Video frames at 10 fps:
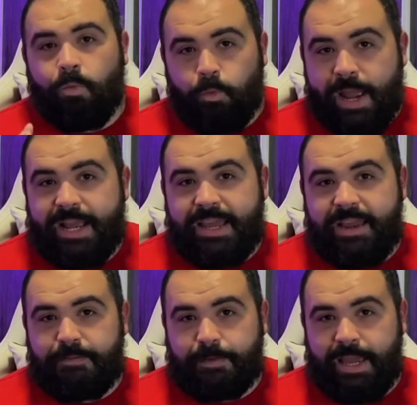
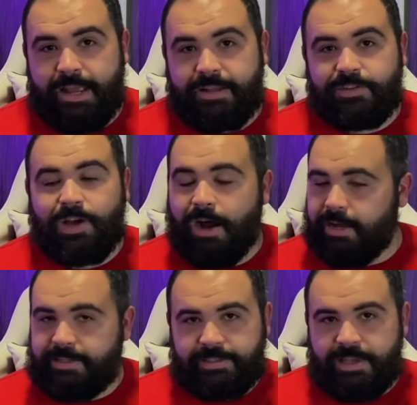Ranking of Kings,
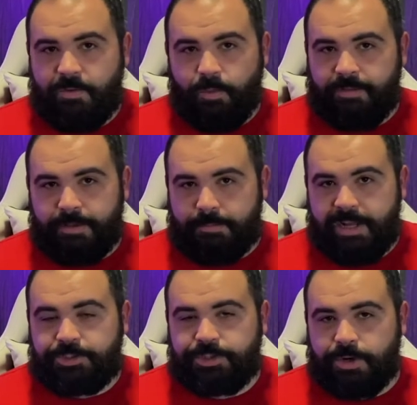honestly, one of the
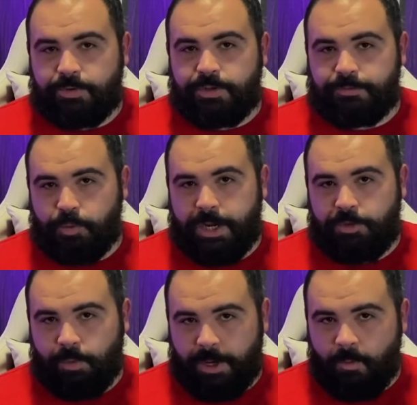best shows of
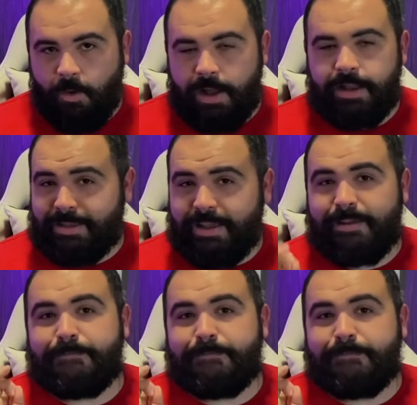2021. A